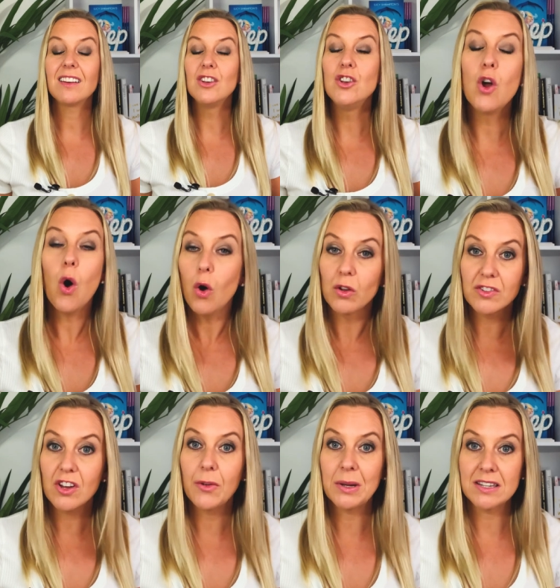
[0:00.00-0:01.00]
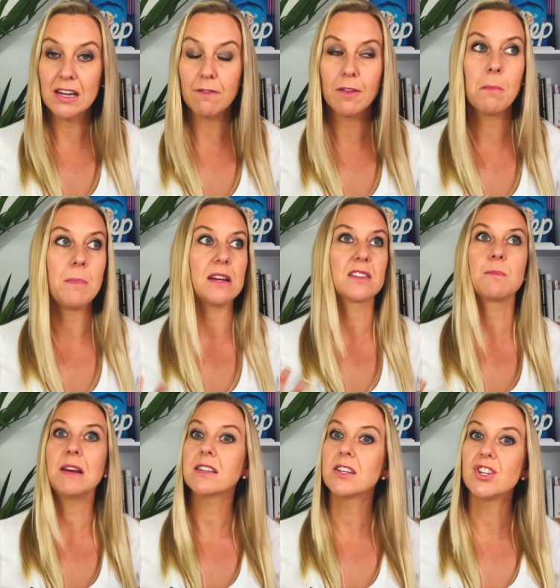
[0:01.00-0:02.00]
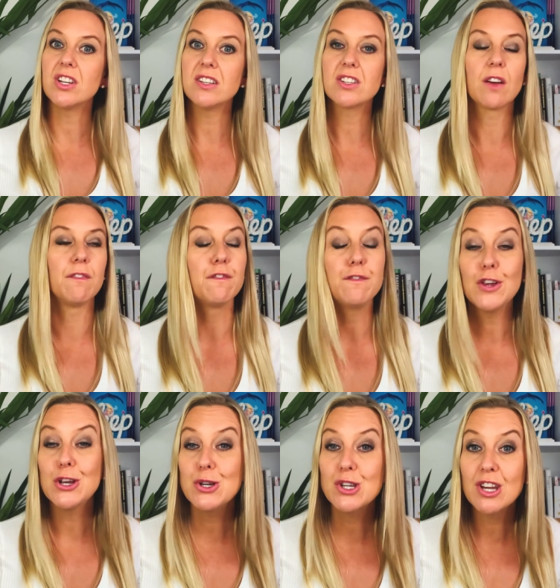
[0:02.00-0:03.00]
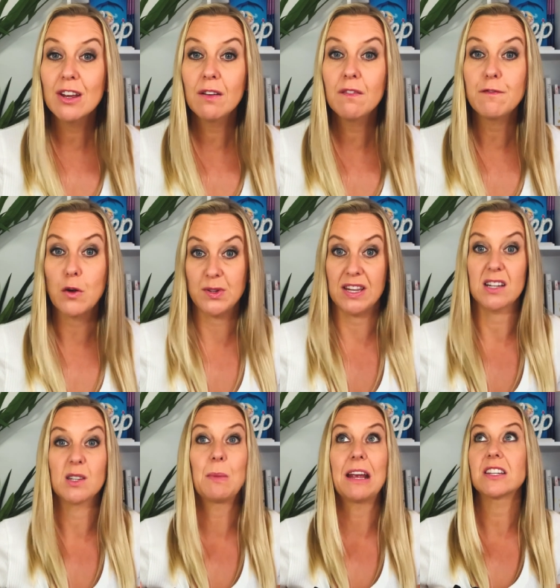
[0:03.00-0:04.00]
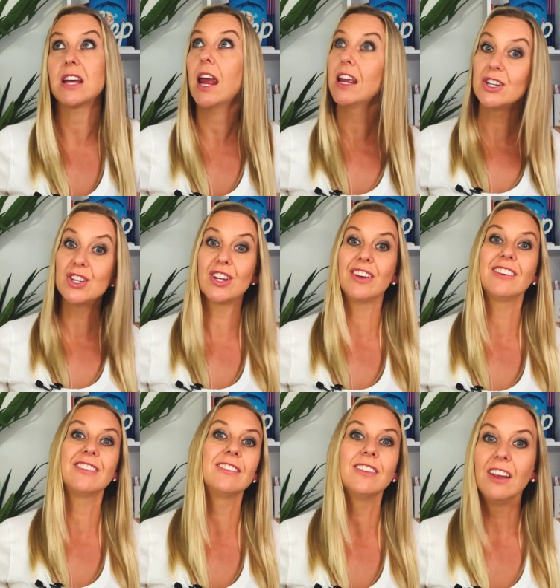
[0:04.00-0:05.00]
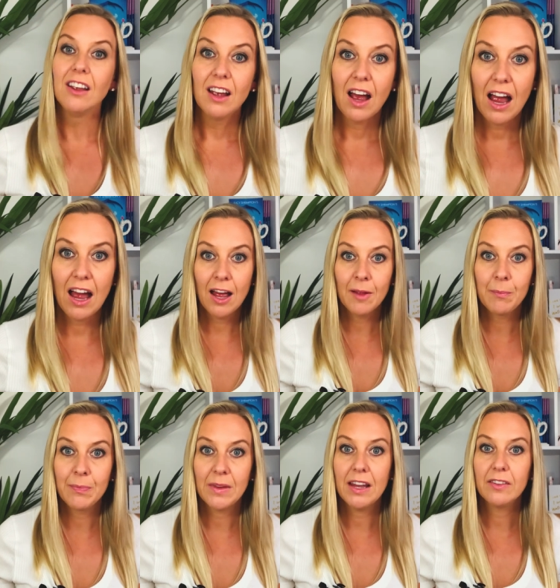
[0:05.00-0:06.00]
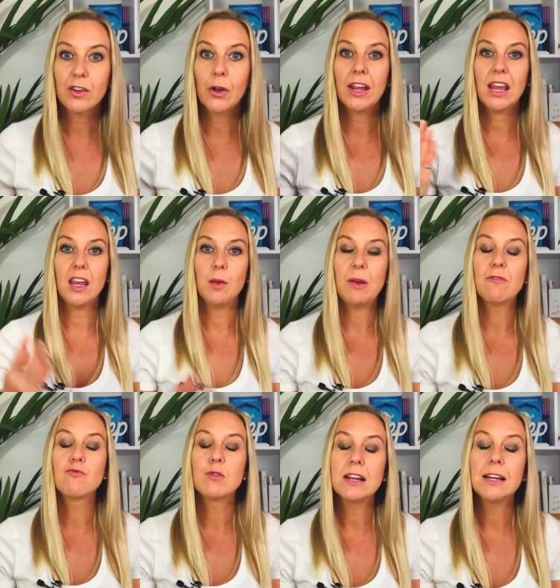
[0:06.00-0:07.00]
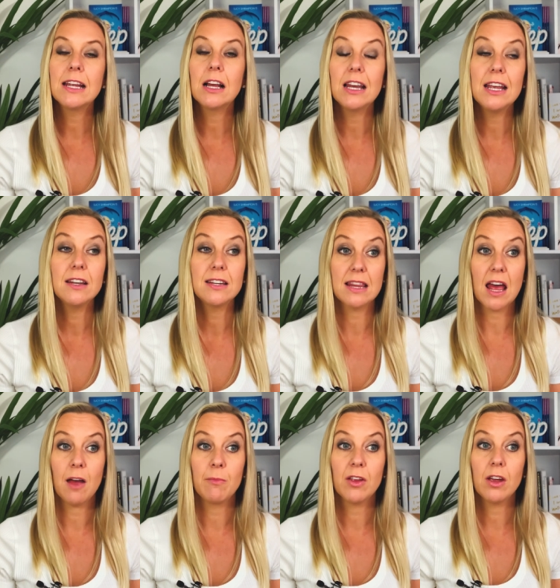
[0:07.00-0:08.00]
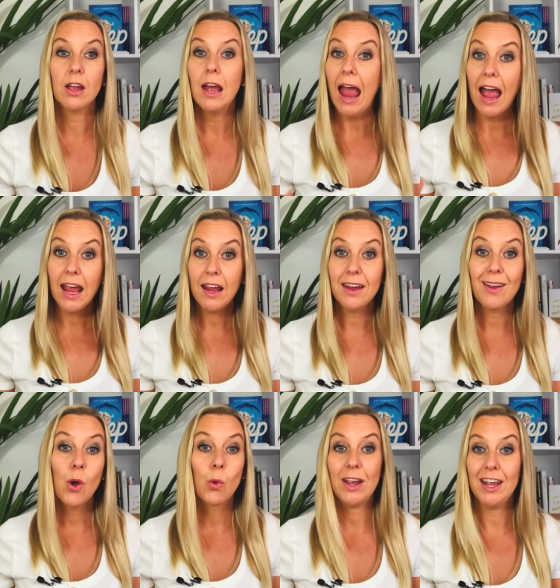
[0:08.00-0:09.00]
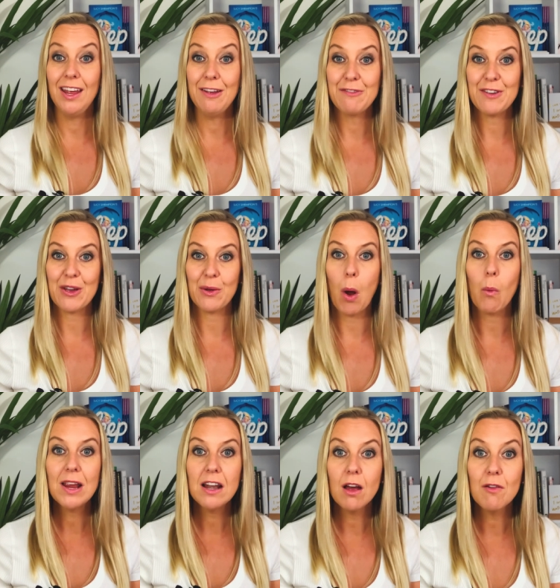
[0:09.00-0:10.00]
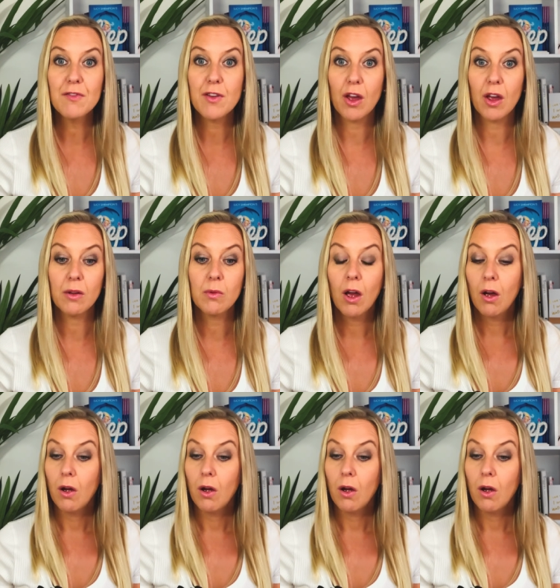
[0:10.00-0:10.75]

not going to give them mixed messages, confusion, false expectation. Um, it's going to keep it really clear to them that, hey, we're here for you, we love you,